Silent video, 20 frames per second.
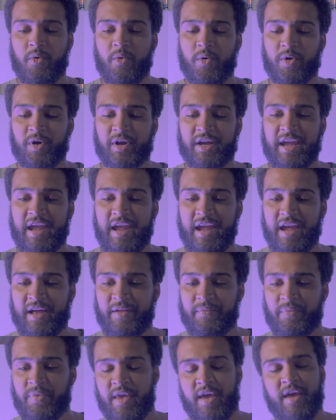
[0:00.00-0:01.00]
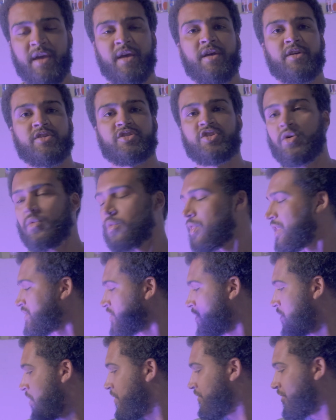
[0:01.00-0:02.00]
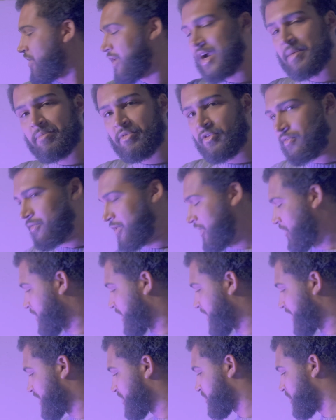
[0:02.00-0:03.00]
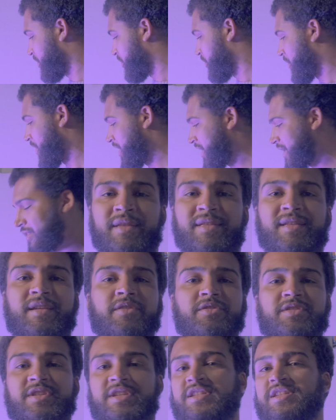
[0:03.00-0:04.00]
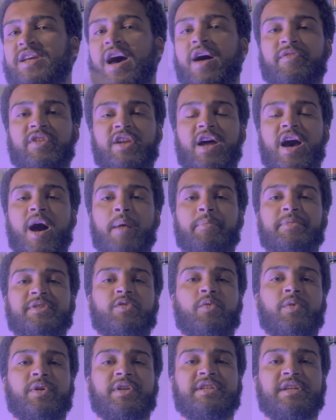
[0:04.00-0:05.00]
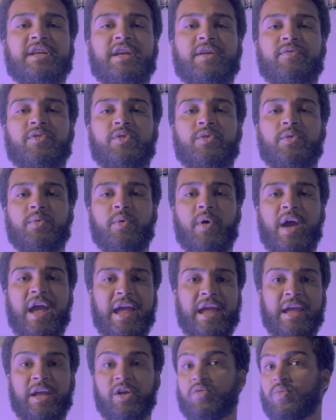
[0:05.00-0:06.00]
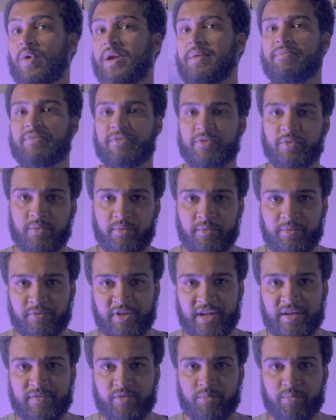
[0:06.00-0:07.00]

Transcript: or can. So let's go over a couple of little things real quick. The Nelson Sauvin hop is going to give you a grapefruit flavor